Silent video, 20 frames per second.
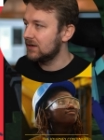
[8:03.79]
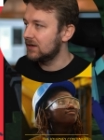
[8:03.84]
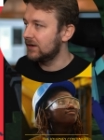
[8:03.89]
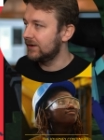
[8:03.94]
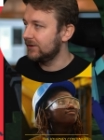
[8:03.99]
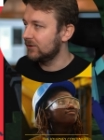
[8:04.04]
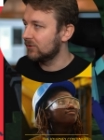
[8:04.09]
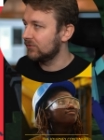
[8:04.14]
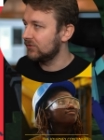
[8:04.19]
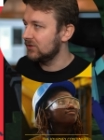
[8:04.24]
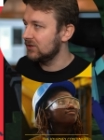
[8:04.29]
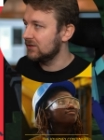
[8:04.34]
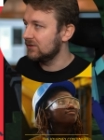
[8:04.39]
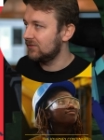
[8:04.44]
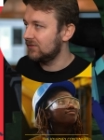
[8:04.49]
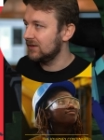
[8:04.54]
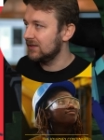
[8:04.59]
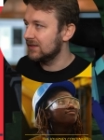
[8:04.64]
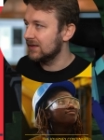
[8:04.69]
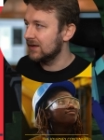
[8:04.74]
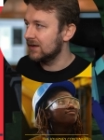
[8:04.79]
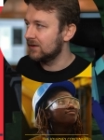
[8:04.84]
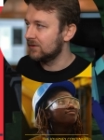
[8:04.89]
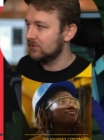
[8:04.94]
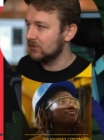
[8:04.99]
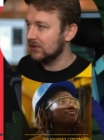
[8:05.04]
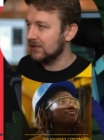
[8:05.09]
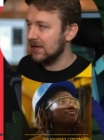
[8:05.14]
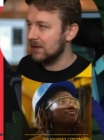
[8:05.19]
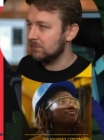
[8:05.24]
And obviously you can see there,
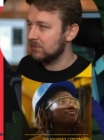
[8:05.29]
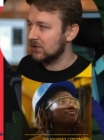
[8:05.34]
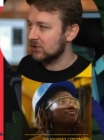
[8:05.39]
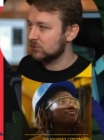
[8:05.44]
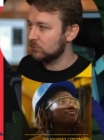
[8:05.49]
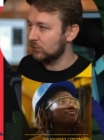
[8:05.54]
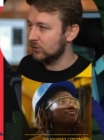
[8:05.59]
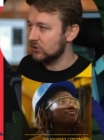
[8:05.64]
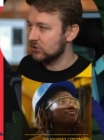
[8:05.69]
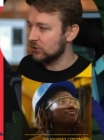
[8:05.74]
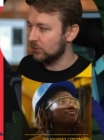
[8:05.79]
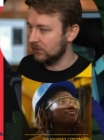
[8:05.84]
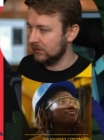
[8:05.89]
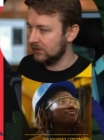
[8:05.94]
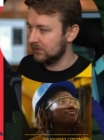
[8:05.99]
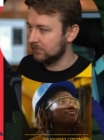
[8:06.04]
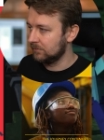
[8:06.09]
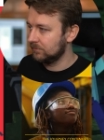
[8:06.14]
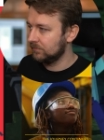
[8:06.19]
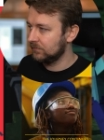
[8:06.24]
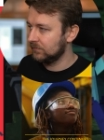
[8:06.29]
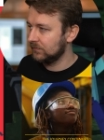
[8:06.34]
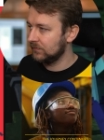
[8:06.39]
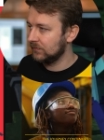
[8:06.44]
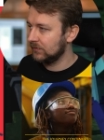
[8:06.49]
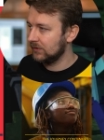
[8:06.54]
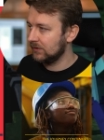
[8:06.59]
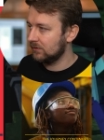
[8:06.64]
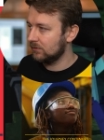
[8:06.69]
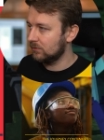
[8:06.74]
the game dashboard is showing
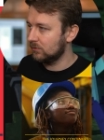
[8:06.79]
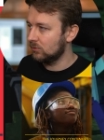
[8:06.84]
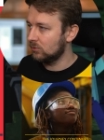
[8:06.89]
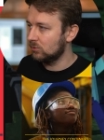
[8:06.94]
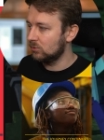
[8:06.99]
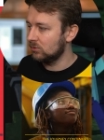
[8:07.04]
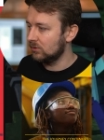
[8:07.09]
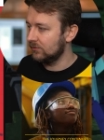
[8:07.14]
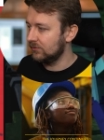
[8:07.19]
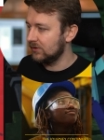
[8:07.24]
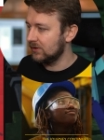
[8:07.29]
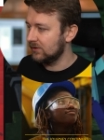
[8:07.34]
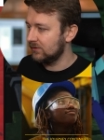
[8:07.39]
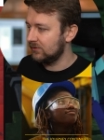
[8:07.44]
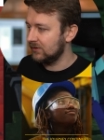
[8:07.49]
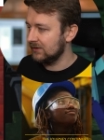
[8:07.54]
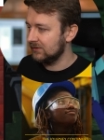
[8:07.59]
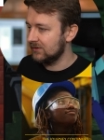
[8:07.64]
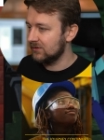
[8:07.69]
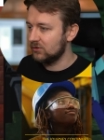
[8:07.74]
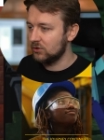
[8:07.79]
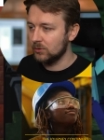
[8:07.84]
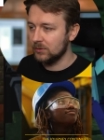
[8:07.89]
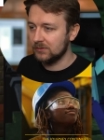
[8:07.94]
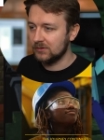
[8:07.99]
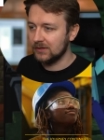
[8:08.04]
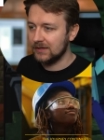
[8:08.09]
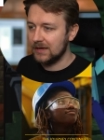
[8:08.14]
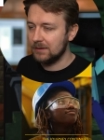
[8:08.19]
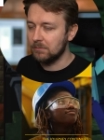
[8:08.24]
all of the things it's
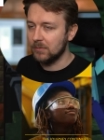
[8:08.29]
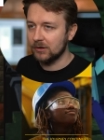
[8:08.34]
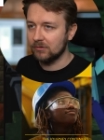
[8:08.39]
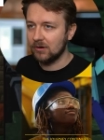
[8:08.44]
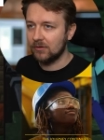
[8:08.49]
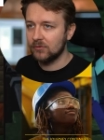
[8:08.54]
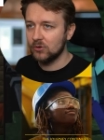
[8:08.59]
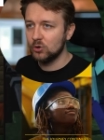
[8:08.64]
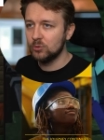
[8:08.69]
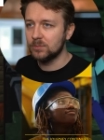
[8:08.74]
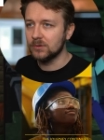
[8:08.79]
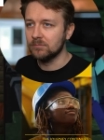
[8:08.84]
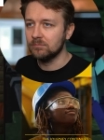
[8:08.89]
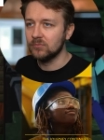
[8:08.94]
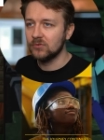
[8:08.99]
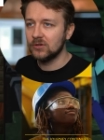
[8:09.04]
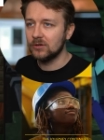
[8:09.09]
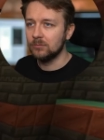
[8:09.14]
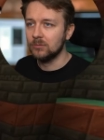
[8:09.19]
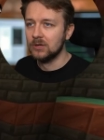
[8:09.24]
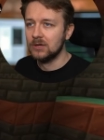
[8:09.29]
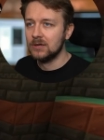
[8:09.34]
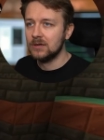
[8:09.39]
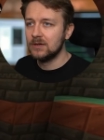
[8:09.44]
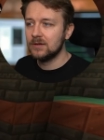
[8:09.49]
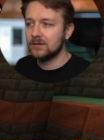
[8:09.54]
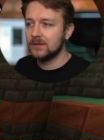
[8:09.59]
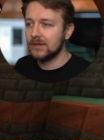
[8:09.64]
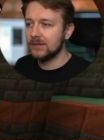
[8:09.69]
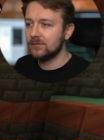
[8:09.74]
doing to get Minecraft open. So
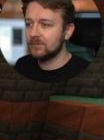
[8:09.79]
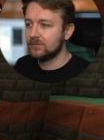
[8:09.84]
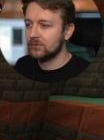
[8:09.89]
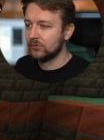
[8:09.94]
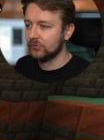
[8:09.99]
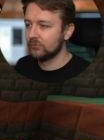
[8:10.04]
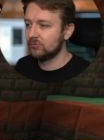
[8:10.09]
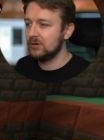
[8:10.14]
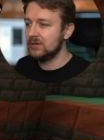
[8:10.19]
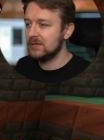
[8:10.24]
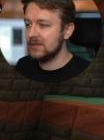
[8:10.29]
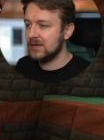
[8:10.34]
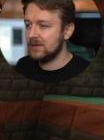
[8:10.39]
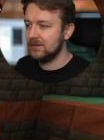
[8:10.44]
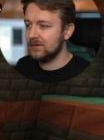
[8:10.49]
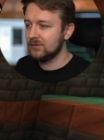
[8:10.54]
let's full screen that.